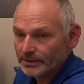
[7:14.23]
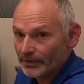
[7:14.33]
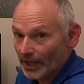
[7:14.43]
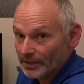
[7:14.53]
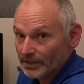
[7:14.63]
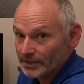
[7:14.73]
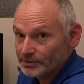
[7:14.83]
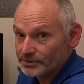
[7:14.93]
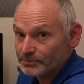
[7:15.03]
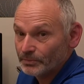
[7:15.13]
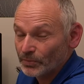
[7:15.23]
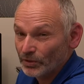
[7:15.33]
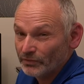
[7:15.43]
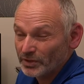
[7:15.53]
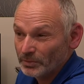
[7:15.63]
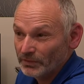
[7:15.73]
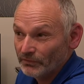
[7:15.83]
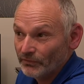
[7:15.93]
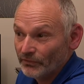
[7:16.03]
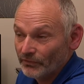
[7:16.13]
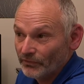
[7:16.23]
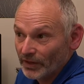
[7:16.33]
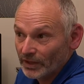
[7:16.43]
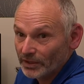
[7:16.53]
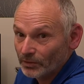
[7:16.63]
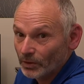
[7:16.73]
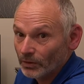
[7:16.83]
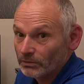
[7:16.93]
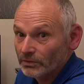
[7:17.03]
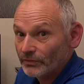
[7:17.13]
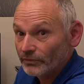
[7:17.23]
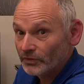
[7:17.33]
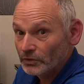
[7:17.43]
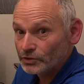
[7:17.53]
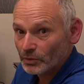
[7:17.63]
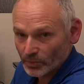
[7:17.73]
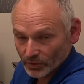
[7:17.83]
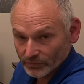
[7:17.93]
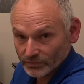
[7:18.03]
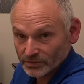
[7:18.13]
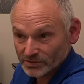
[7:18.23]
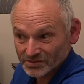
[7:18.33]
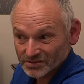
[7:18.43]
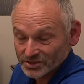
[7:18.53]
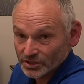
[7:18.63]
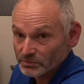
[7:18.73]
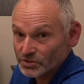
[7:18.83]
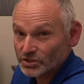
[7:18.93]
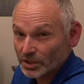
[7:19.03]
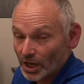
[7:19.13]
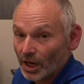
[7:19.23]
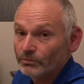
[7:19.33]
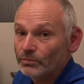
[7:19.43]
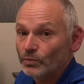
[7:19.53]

That has proved to be fairly well future-proofed because it seems to cope